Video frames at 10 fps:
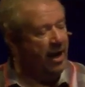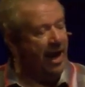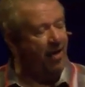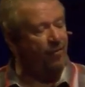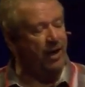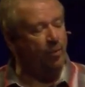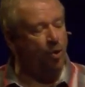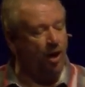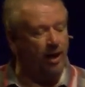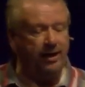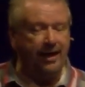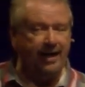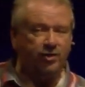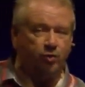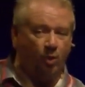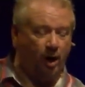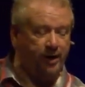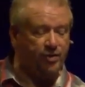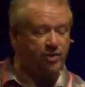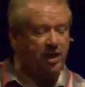each
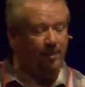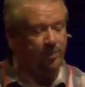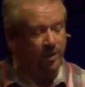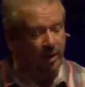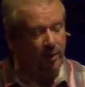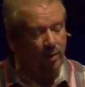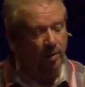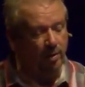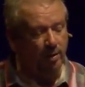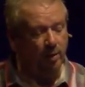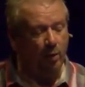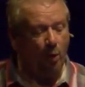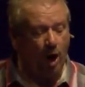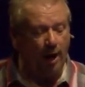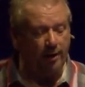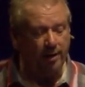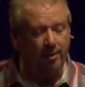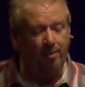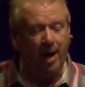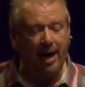one is tempted,
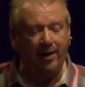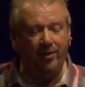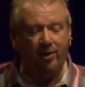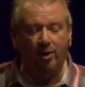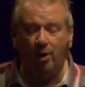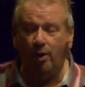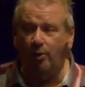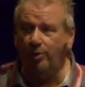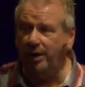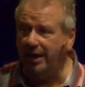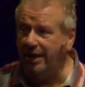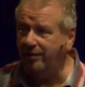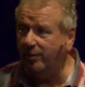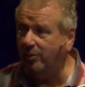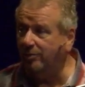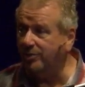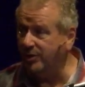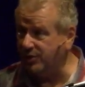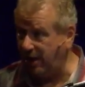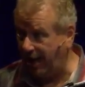what? By their own evil
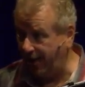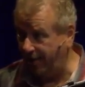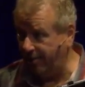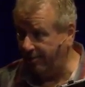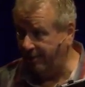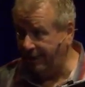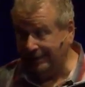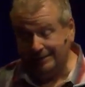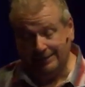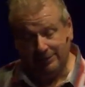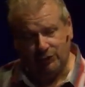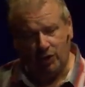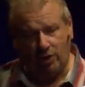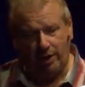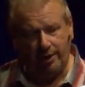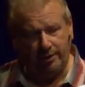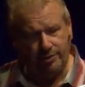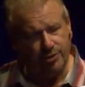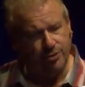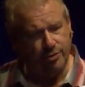desire. Sorry,
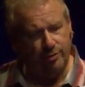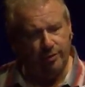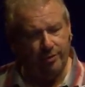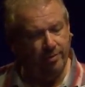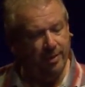it's the truth.